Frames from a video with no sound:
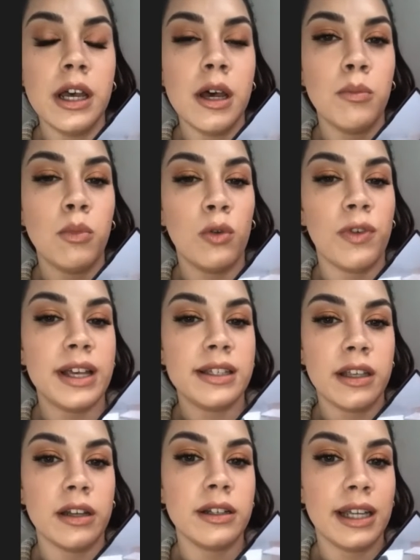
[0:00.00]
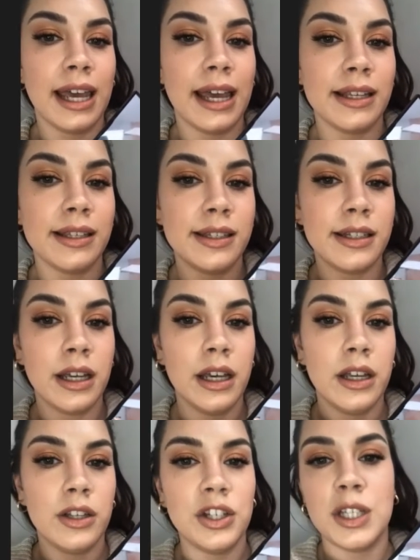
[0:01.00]
more of that sun-kissed,
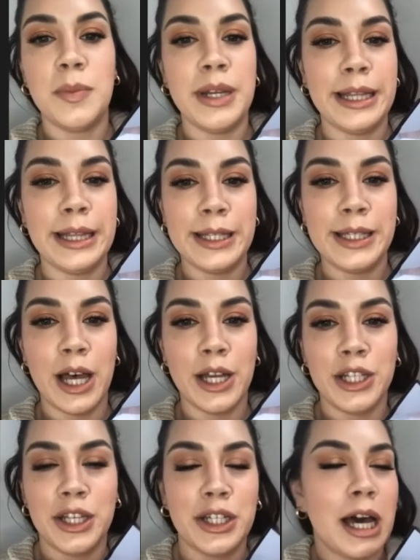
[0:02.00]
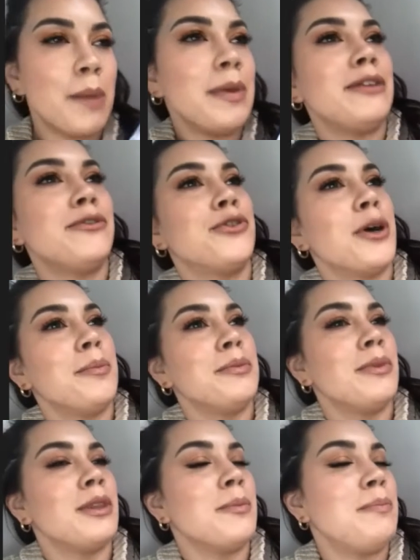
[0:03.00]
just been in the sun, you come in
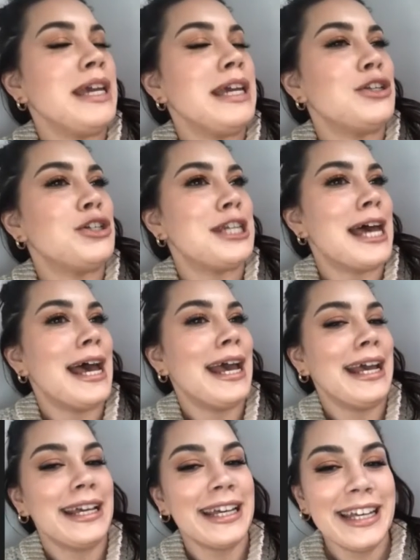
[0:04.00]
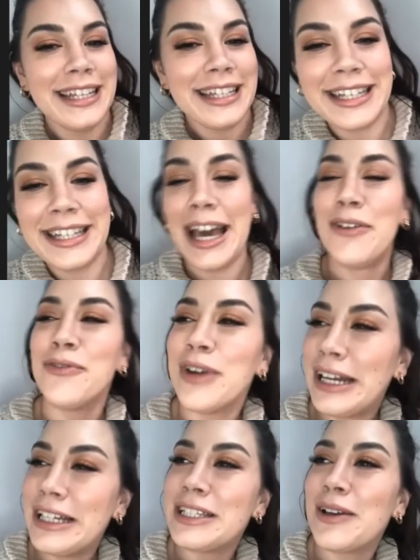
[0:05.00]
from the beach day, you're getting
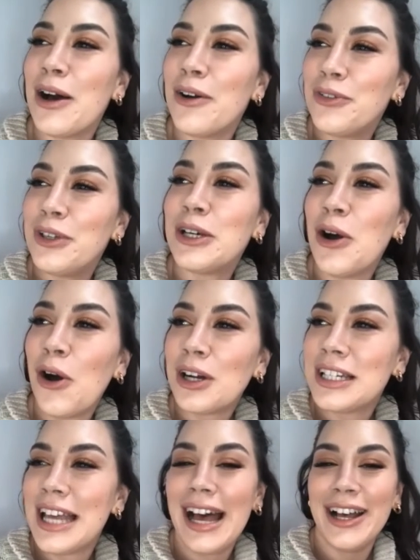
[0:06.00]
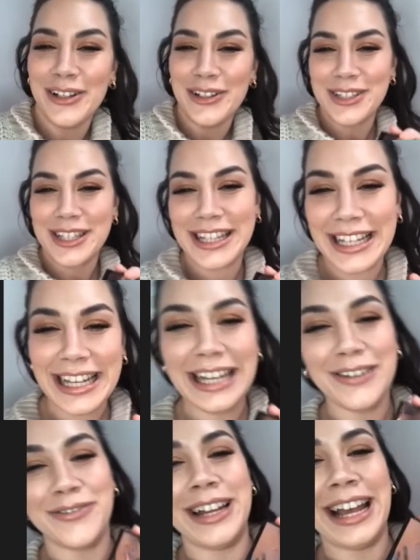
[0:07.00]
ready to go out for your cocktails in the
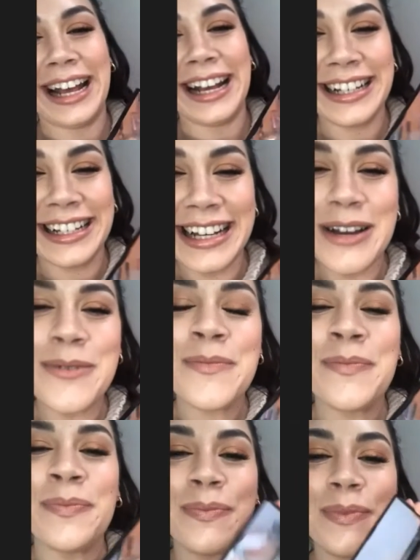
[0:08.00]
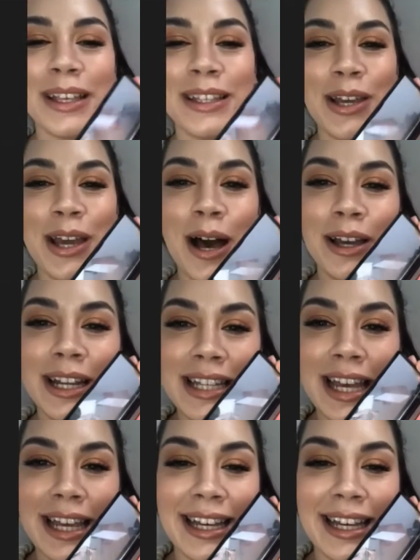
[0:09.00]
evening. So yeah, I'm going to take